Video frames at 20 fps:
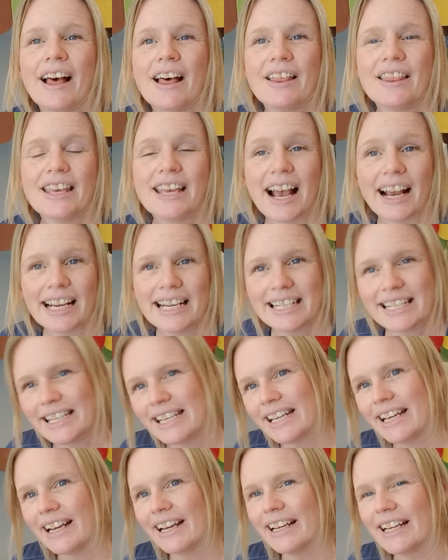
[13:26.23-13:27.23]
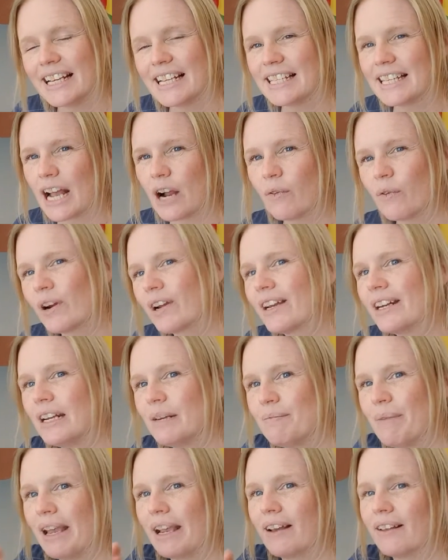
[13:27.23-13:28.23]
The idea is that we're going to
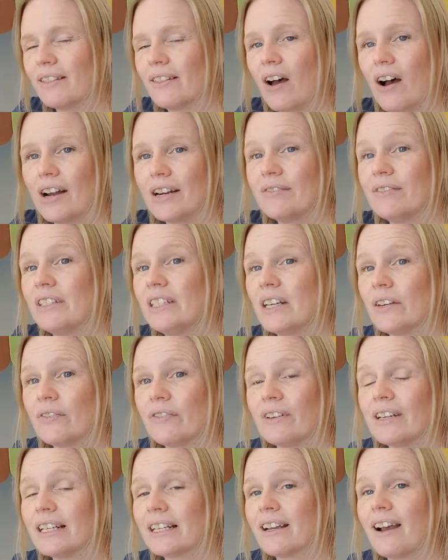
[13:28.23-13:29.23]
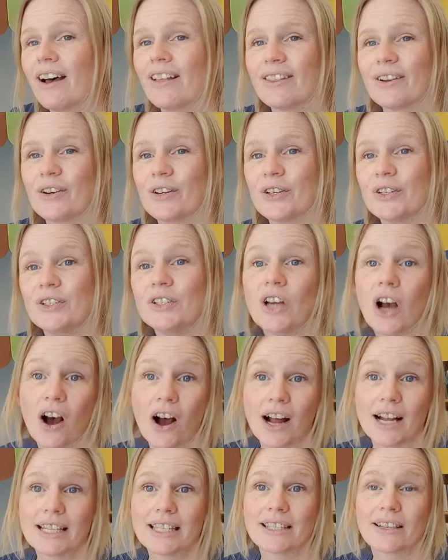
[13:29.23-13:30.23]
make a lot of different colored
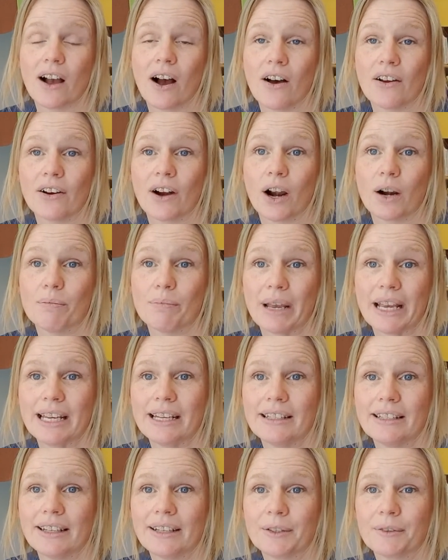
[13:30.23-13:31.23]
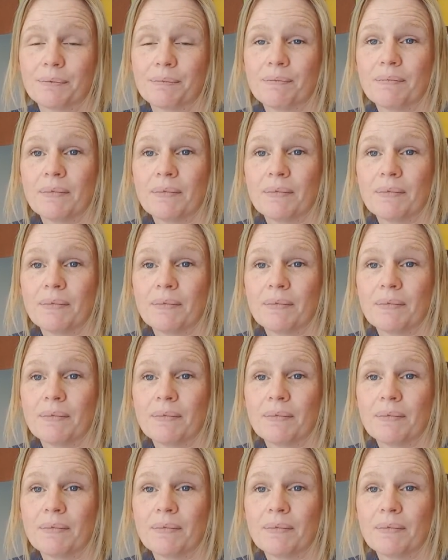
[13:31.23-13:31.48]
dots on our painting.